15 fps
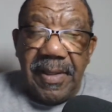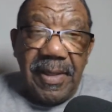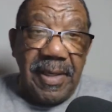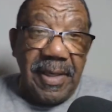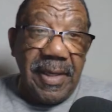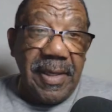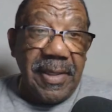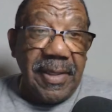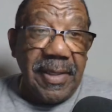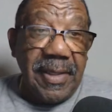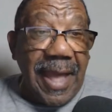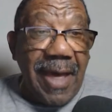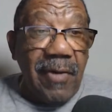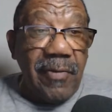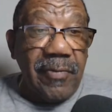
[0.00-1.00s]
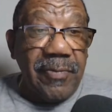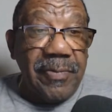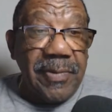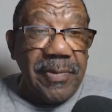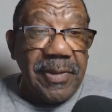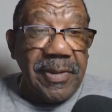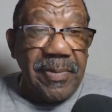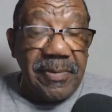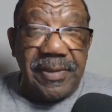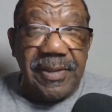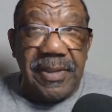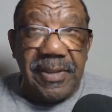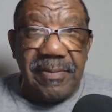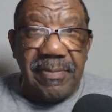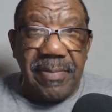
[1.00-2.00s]
and allowed people to
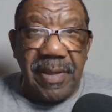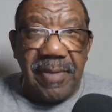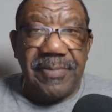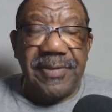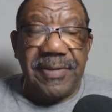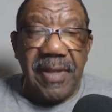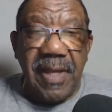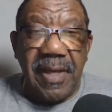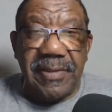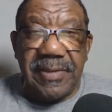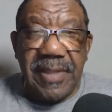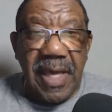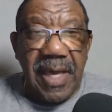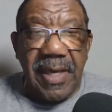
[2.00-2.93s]
keep bump stocks.